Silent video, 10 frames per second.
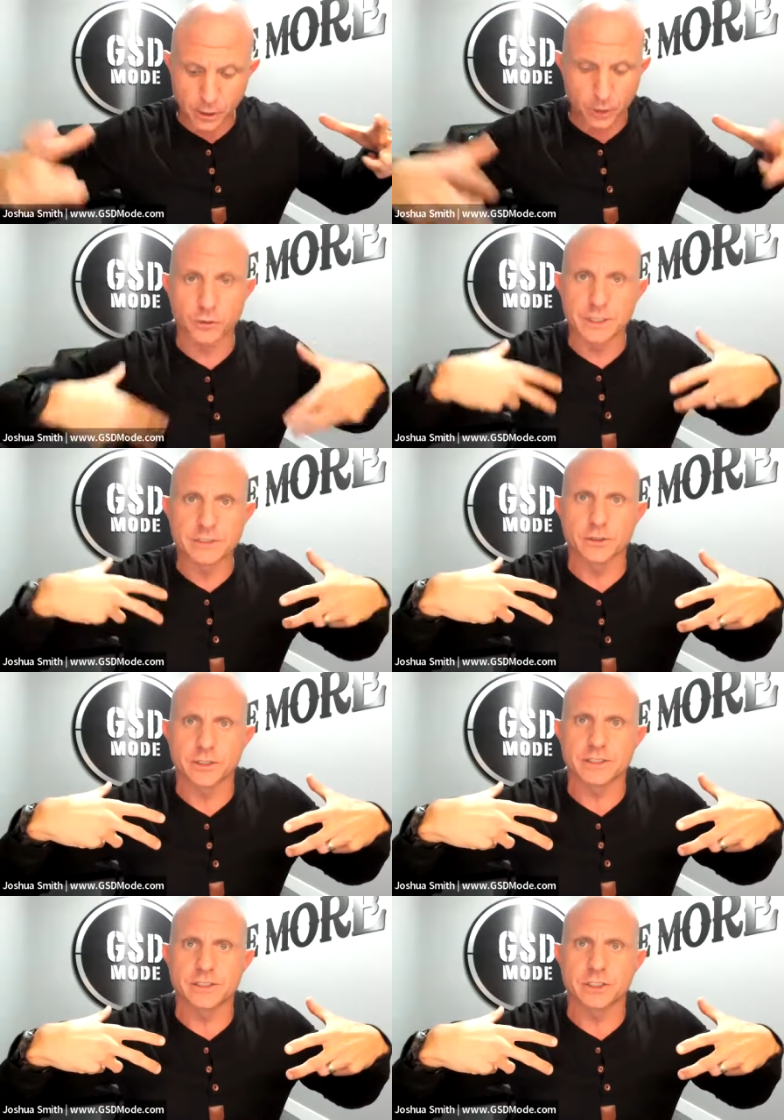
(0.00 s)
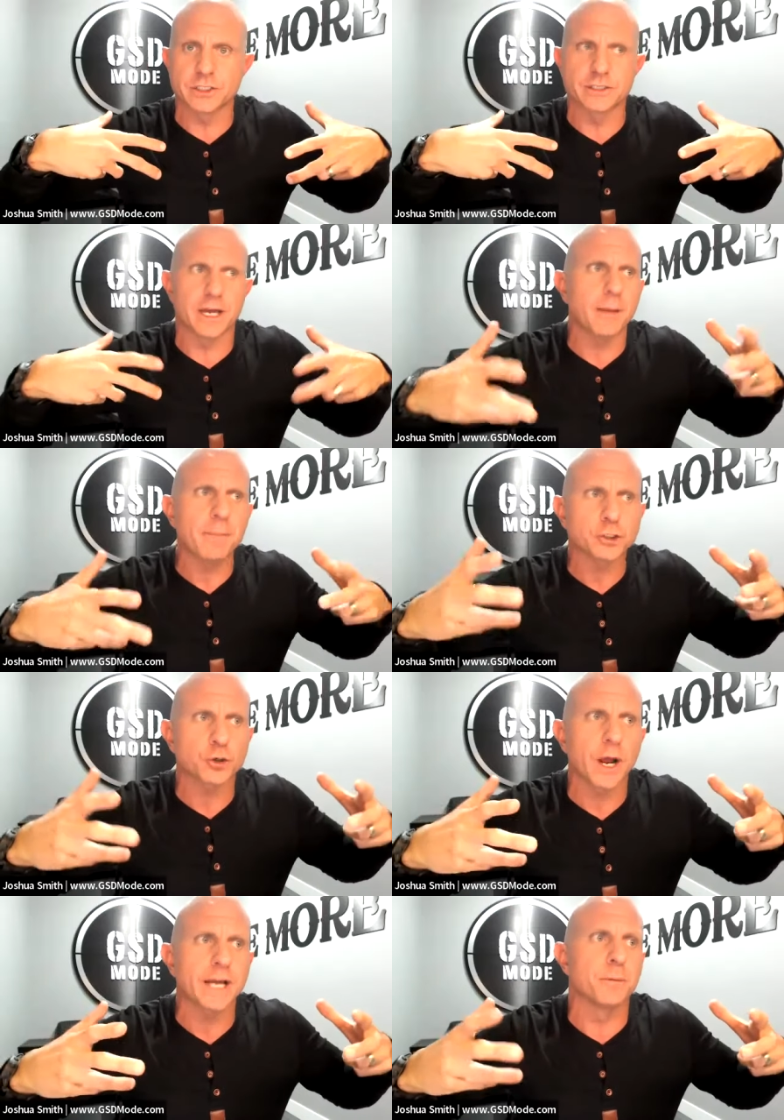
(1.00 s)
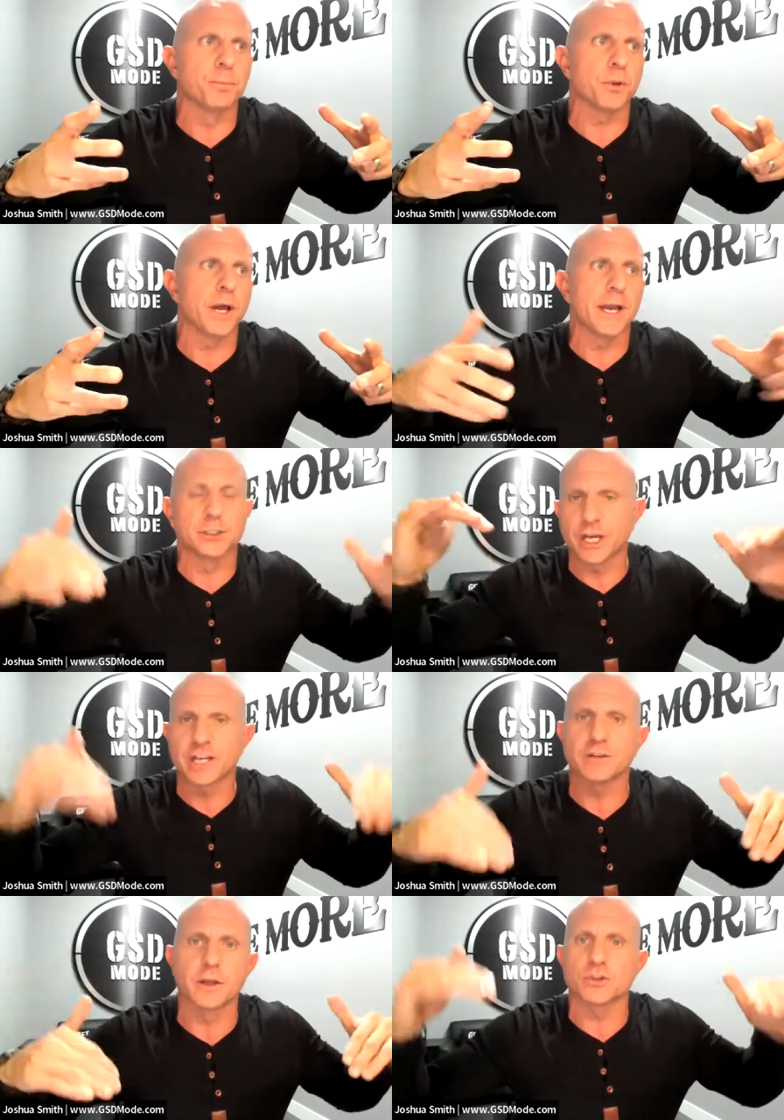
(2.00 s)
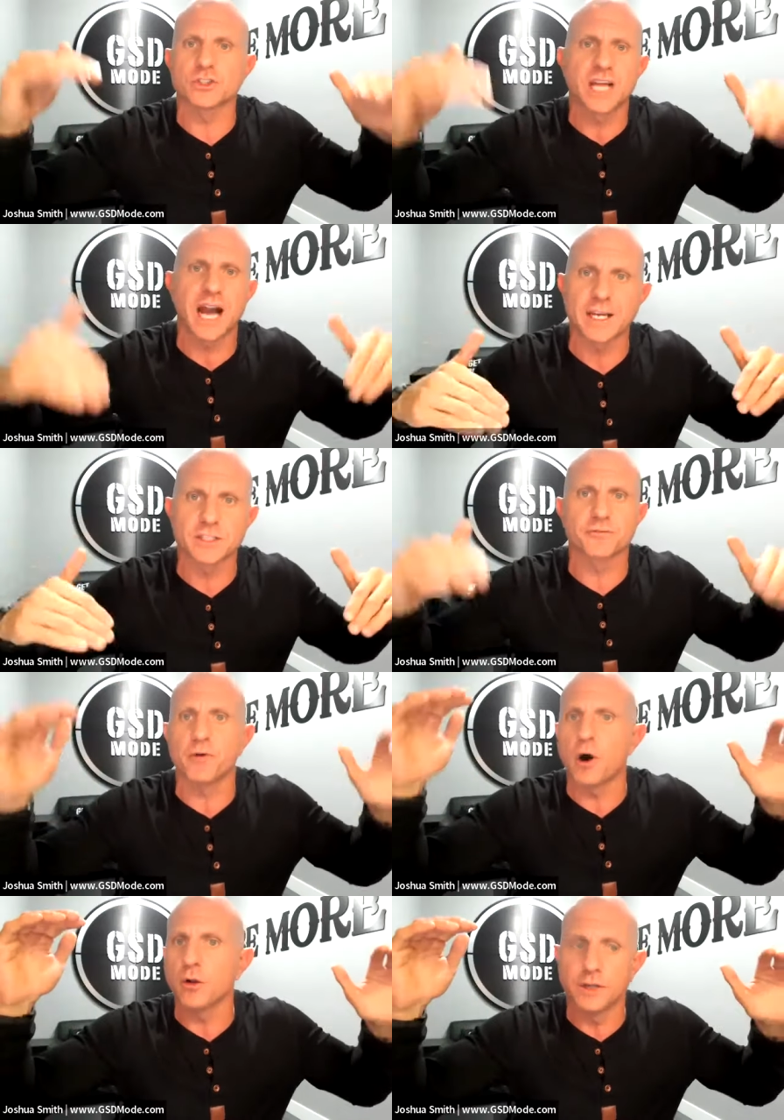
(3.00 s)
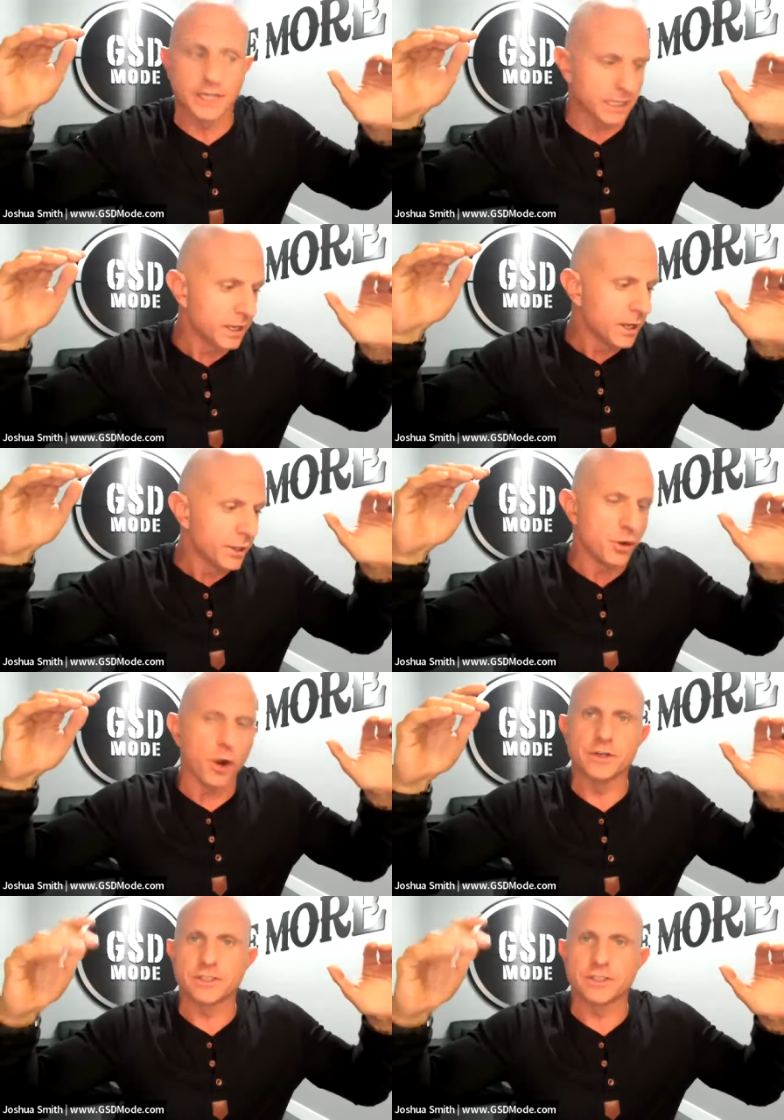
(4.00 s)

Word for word: You know, so these are this is just. And I'm not trying to play Chicken Little, sky is falling. You know,